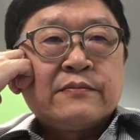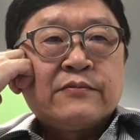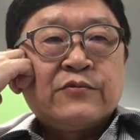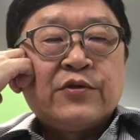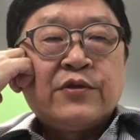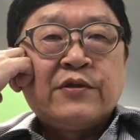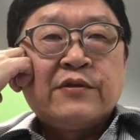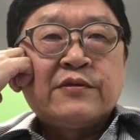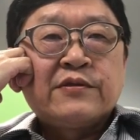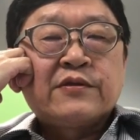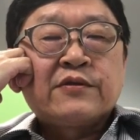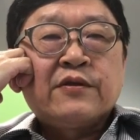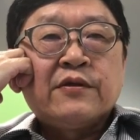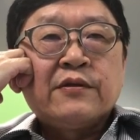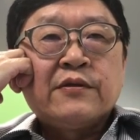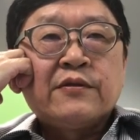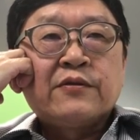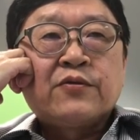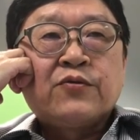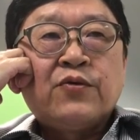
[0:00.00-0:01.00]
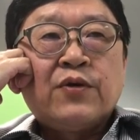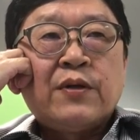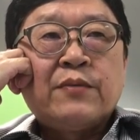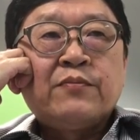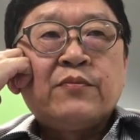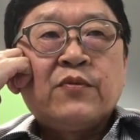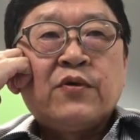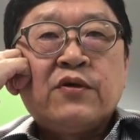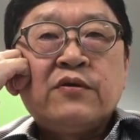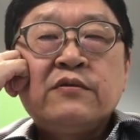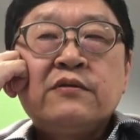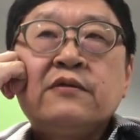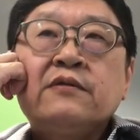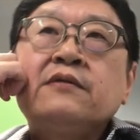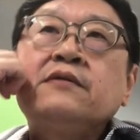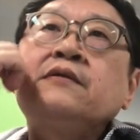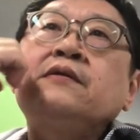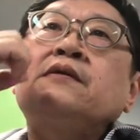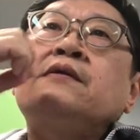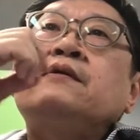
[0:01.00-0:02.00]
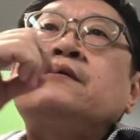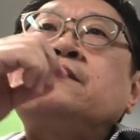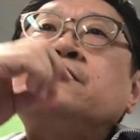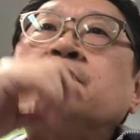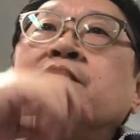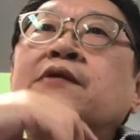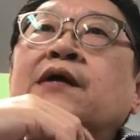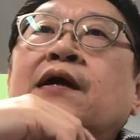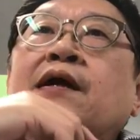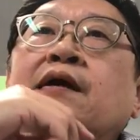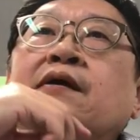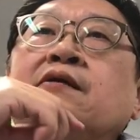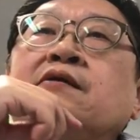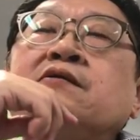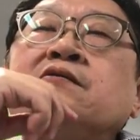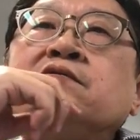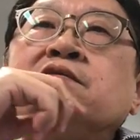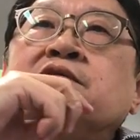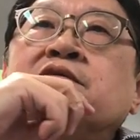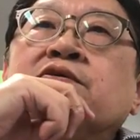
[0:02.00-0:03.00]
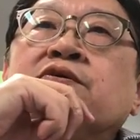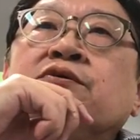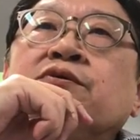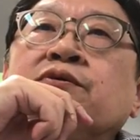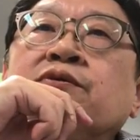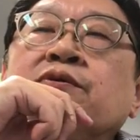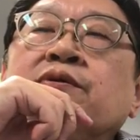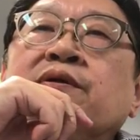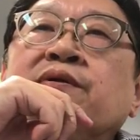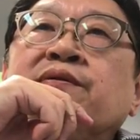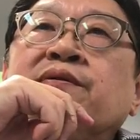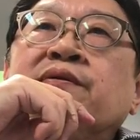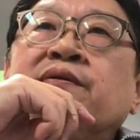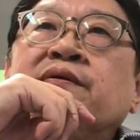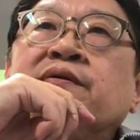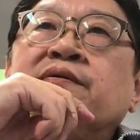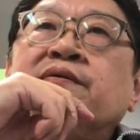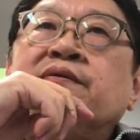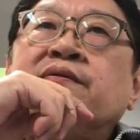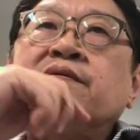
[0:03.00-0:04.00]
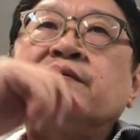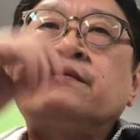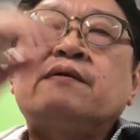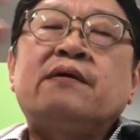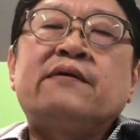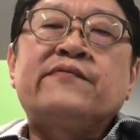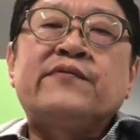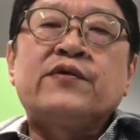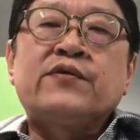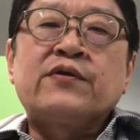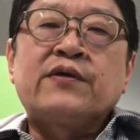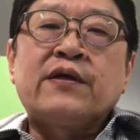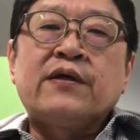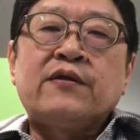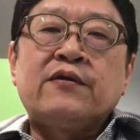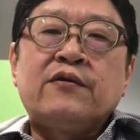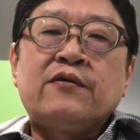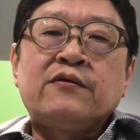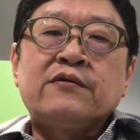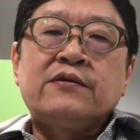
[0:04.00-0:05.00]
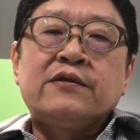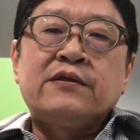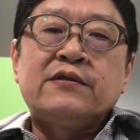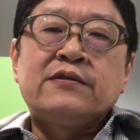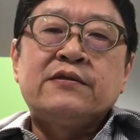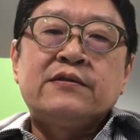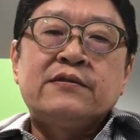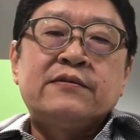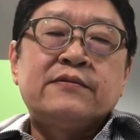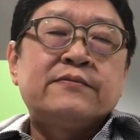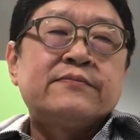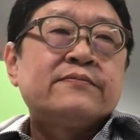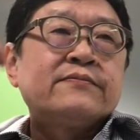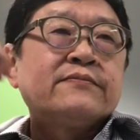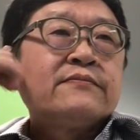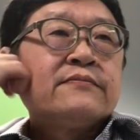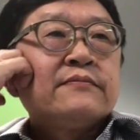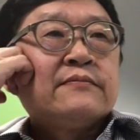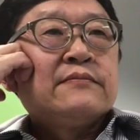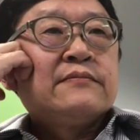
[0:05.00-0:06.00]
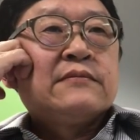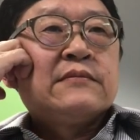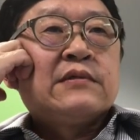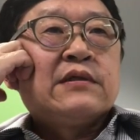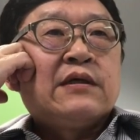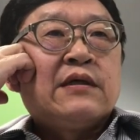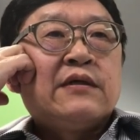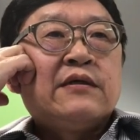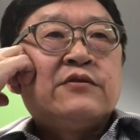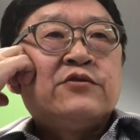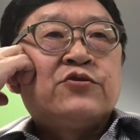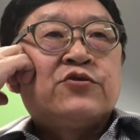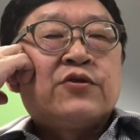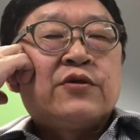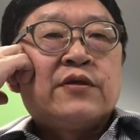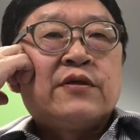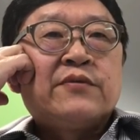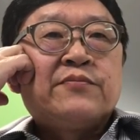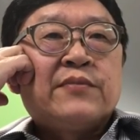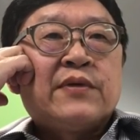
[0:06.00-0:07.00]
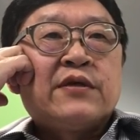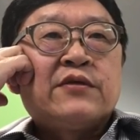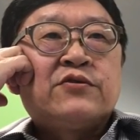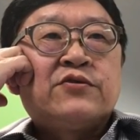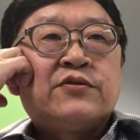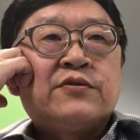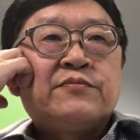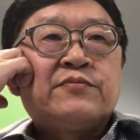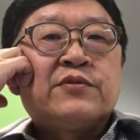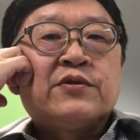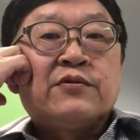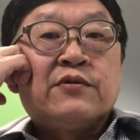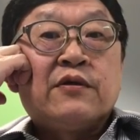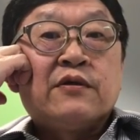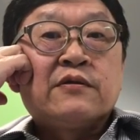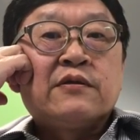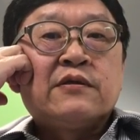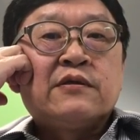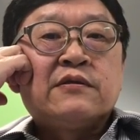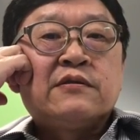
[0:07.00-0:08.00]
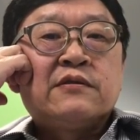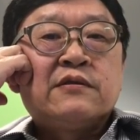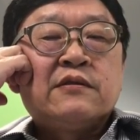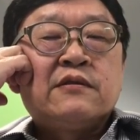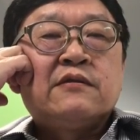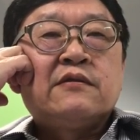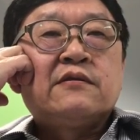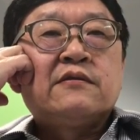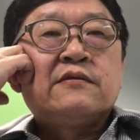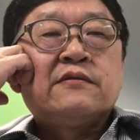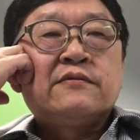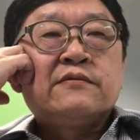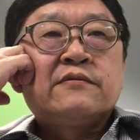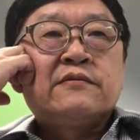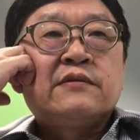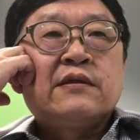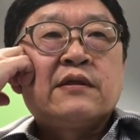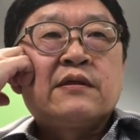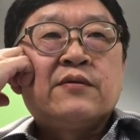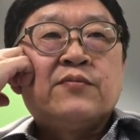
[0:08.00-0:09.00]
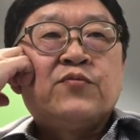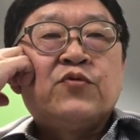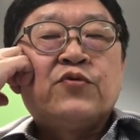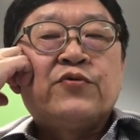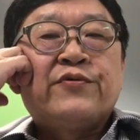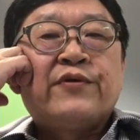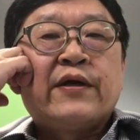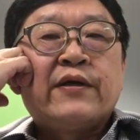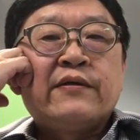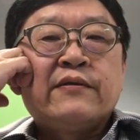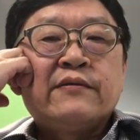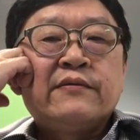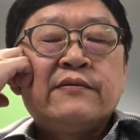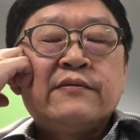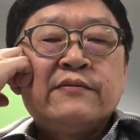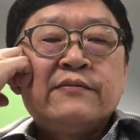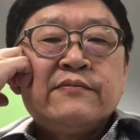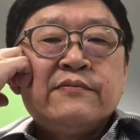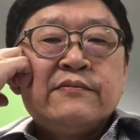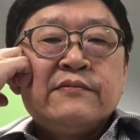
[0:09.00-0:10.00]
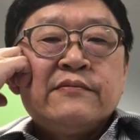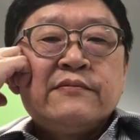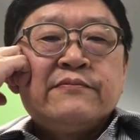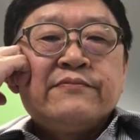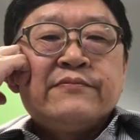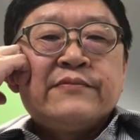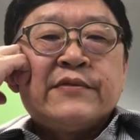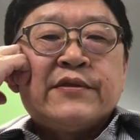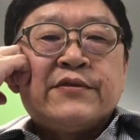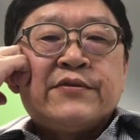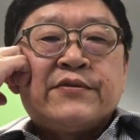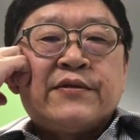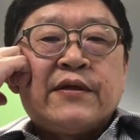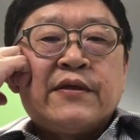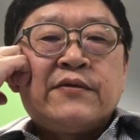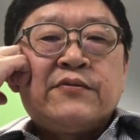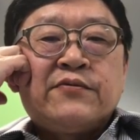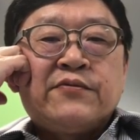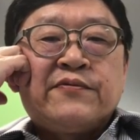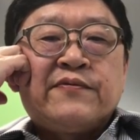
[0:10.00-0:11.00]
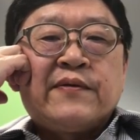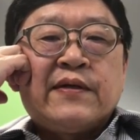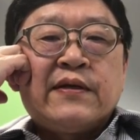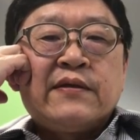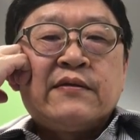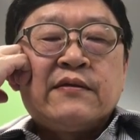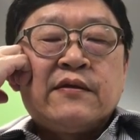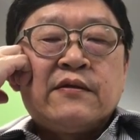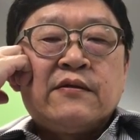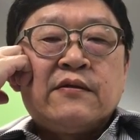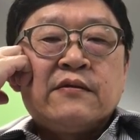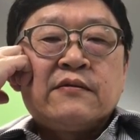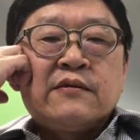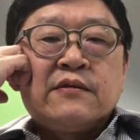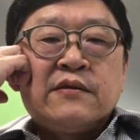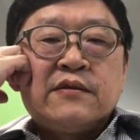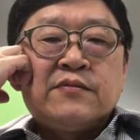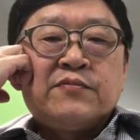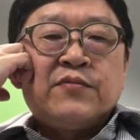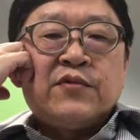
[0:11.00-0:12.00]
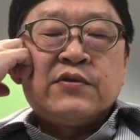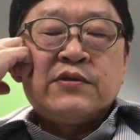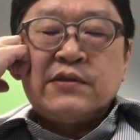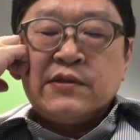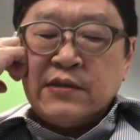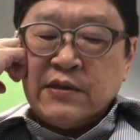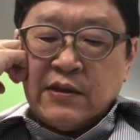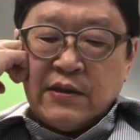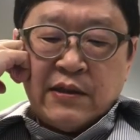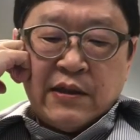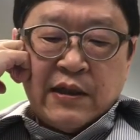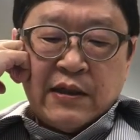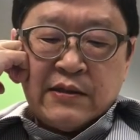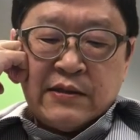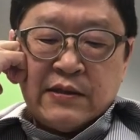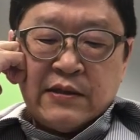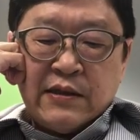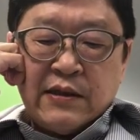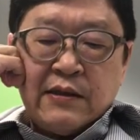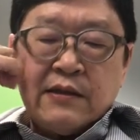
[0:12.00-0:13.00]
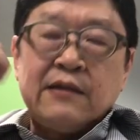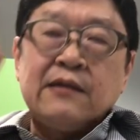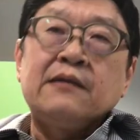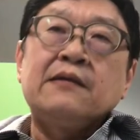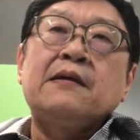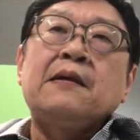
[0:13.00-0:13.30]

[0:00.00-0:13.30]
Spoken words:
When you're in Scotland, go up north to the Highlands, go and have a look at Loch Ness. I enjoy my trip to Loch Ness. Take a boat ride and try to find the Loch Ness Monster Nessie.